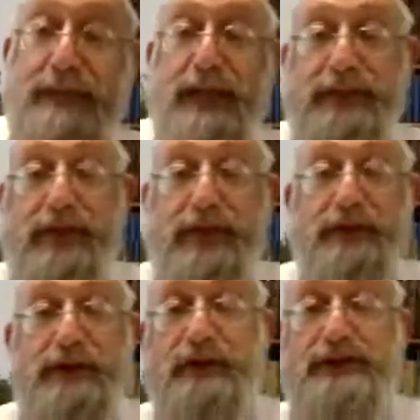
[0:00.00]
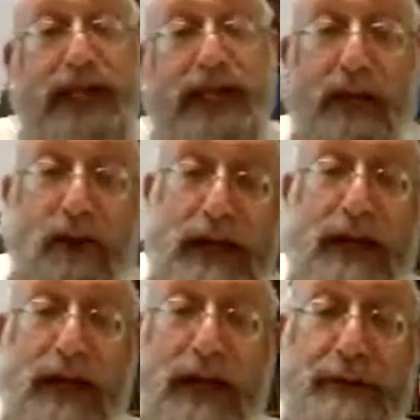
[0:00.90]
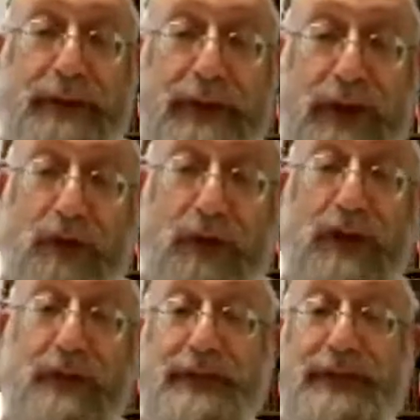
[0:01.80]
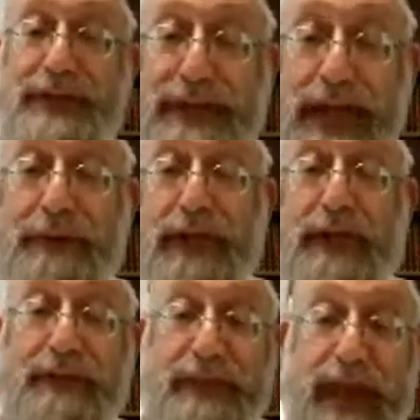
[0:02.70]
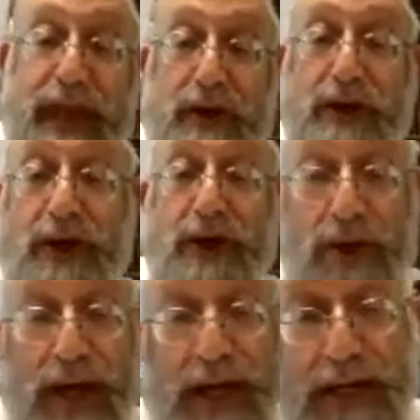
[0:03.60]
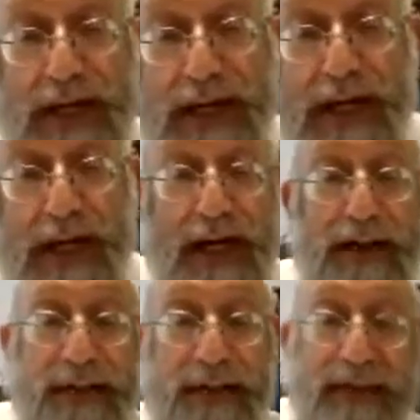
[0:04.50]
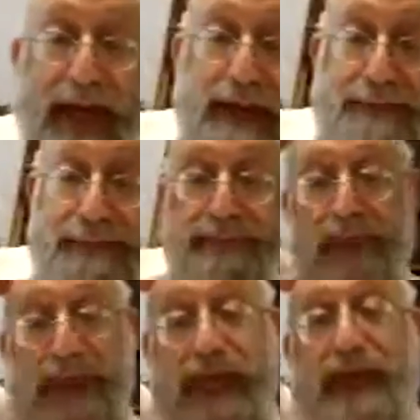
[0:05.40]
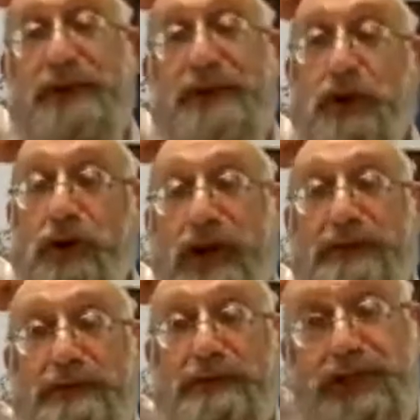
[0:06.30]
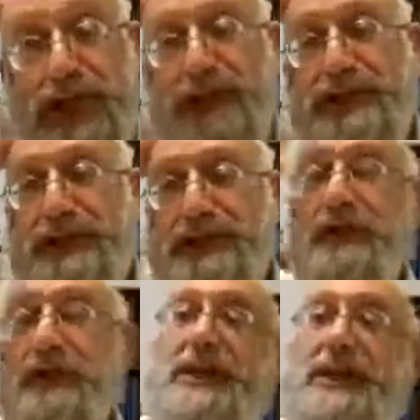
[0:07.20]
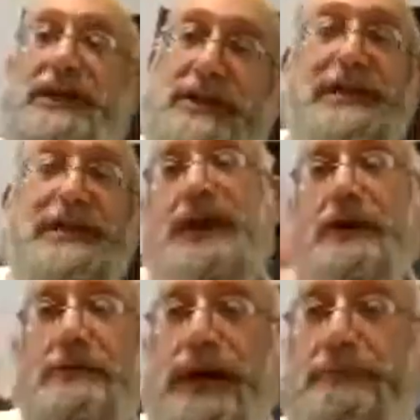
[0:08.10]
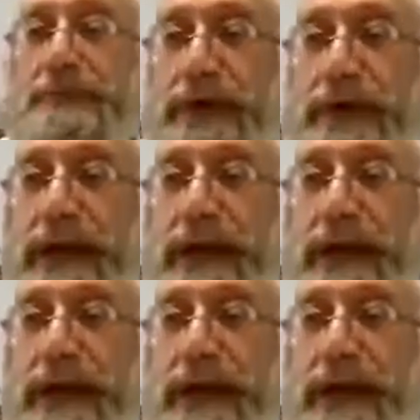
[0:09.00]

there. No, they didn't all get up and go. But there's somebody there, correct? Then, even according to Rav Sheshes, according to Rav Sheshes, doesn't help when you have bread.